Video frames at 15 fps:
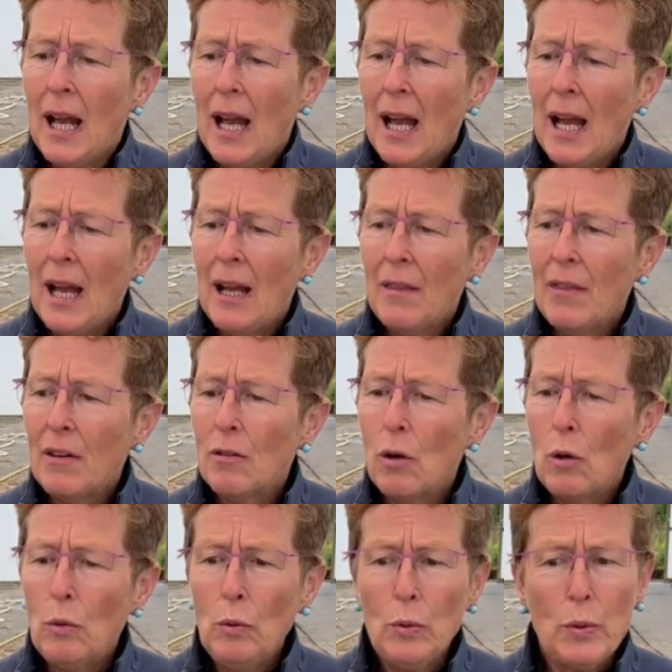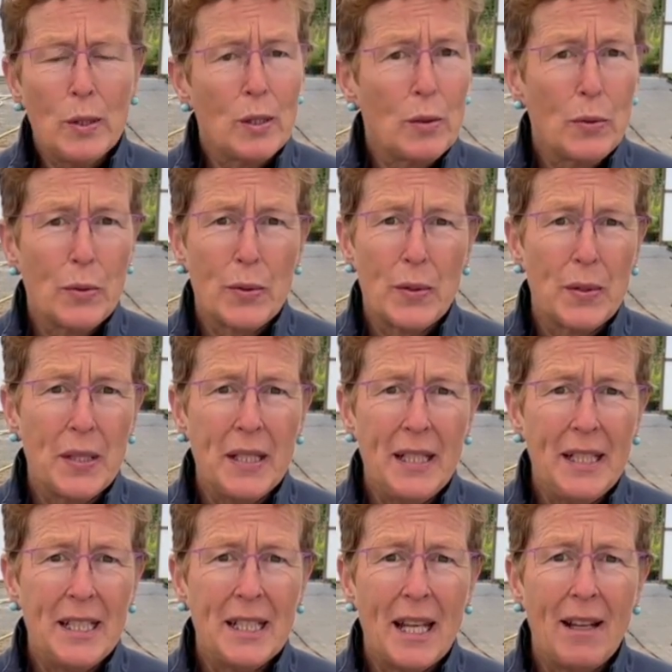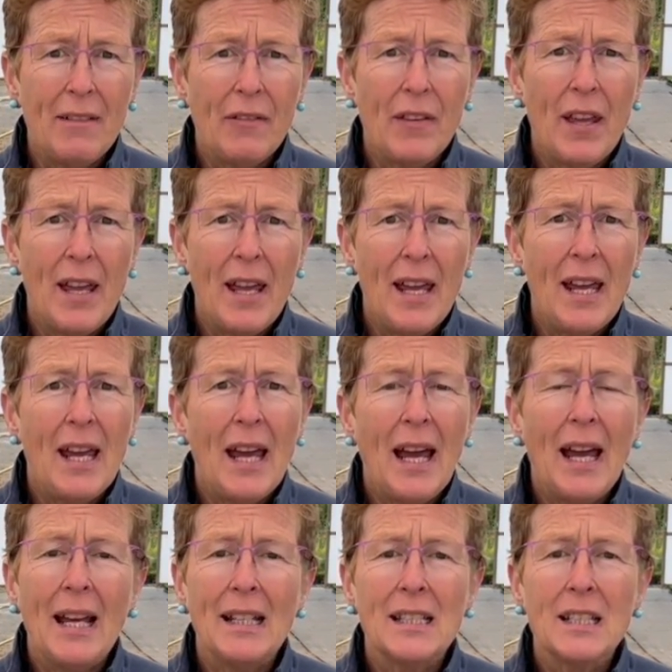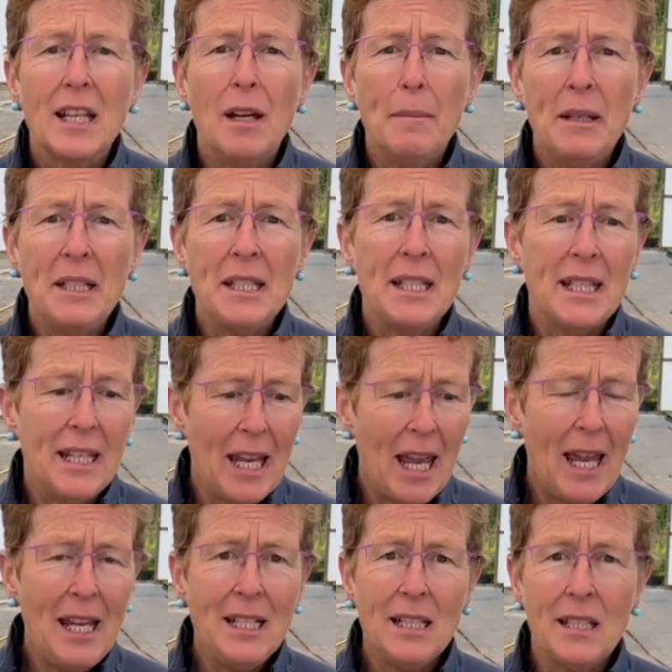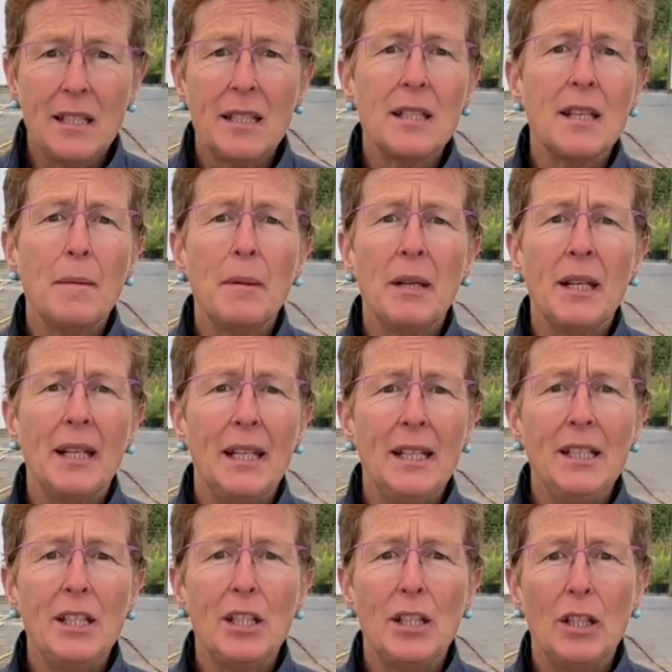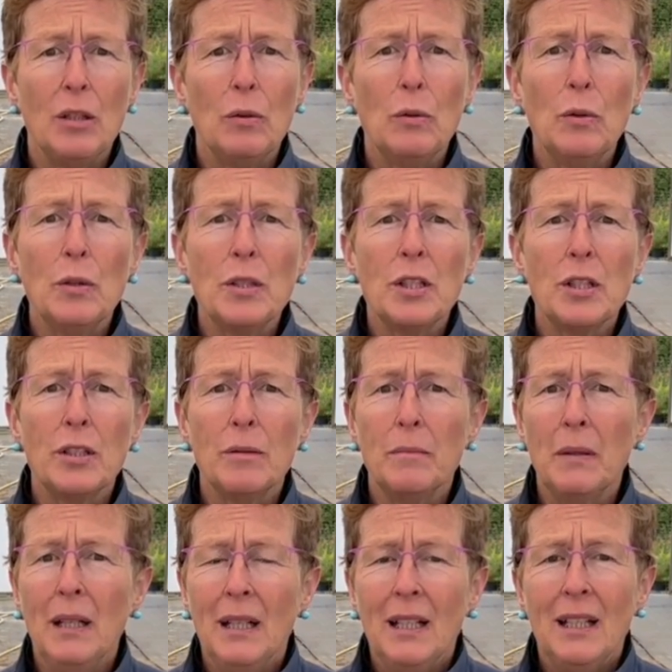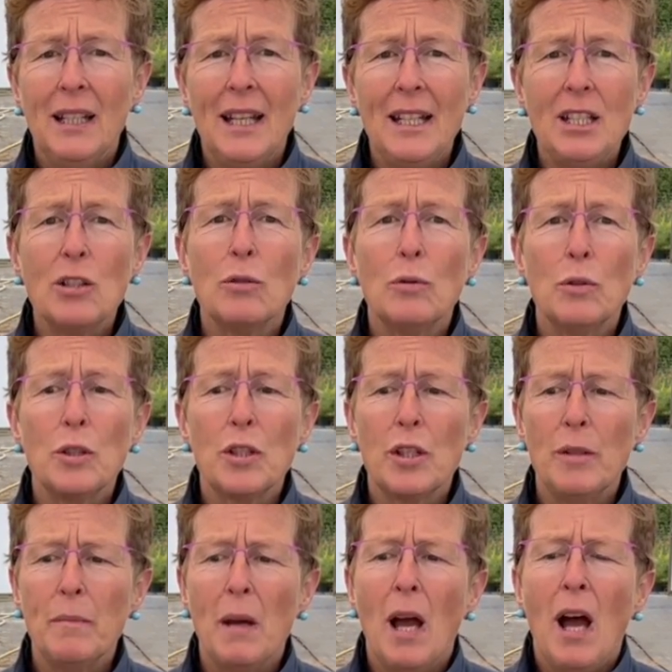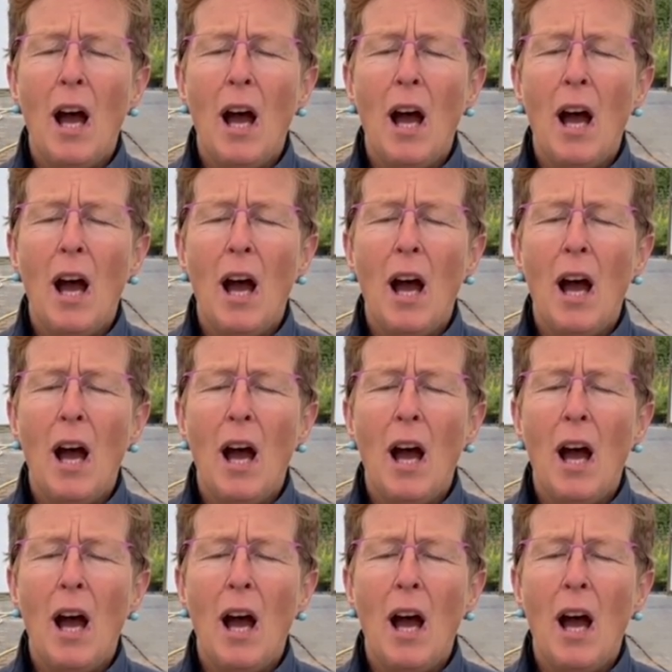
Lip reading: There are all sorts of seeds out there, and coming to the end of the summer, into the autumn, late autumn,